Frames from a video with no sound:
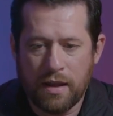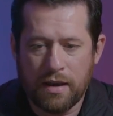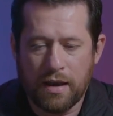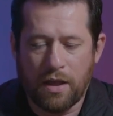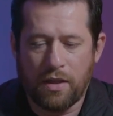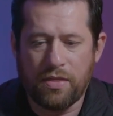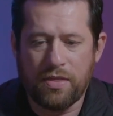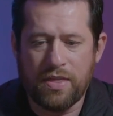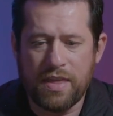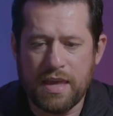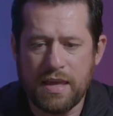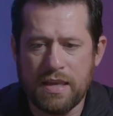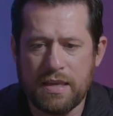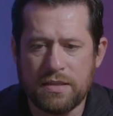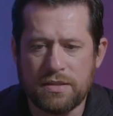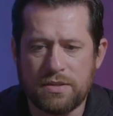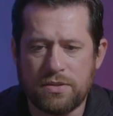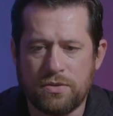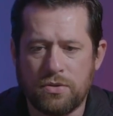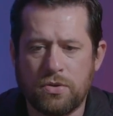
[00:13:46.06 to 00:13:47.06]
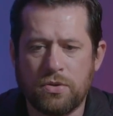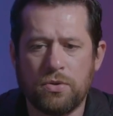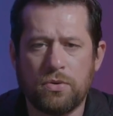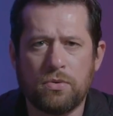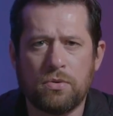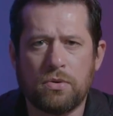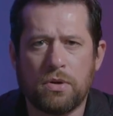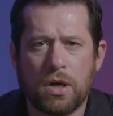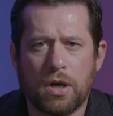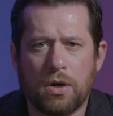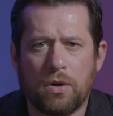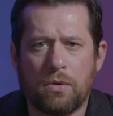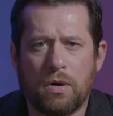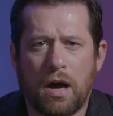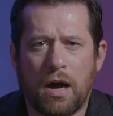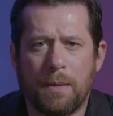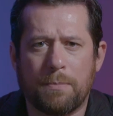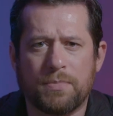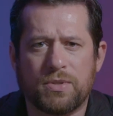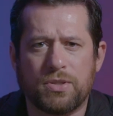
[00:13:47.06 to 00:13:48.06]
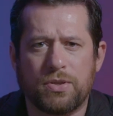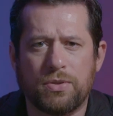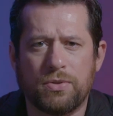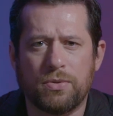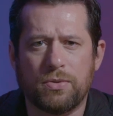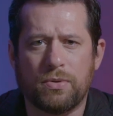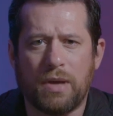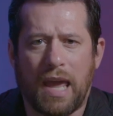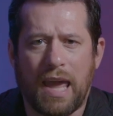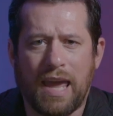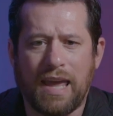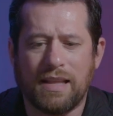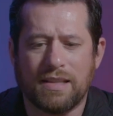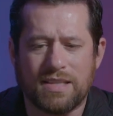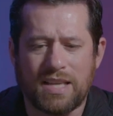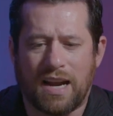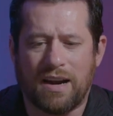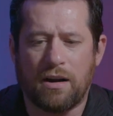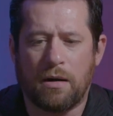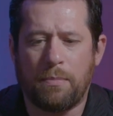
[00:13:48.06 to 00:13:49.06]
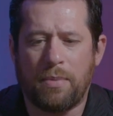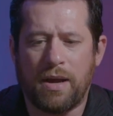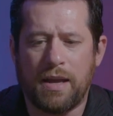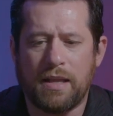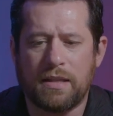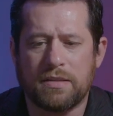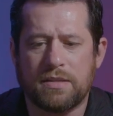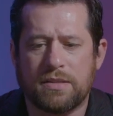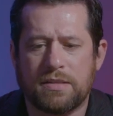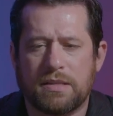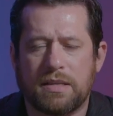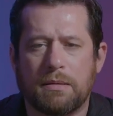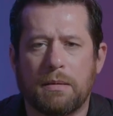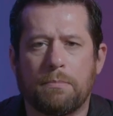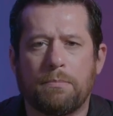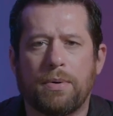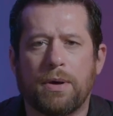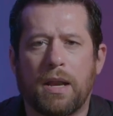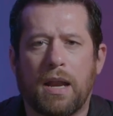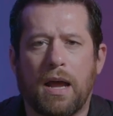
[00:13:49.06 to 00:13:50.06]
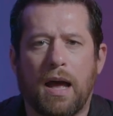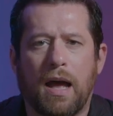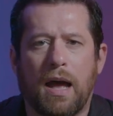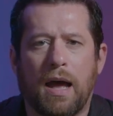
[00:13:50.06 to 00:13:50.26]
Now these do go up to 8 terabytes, but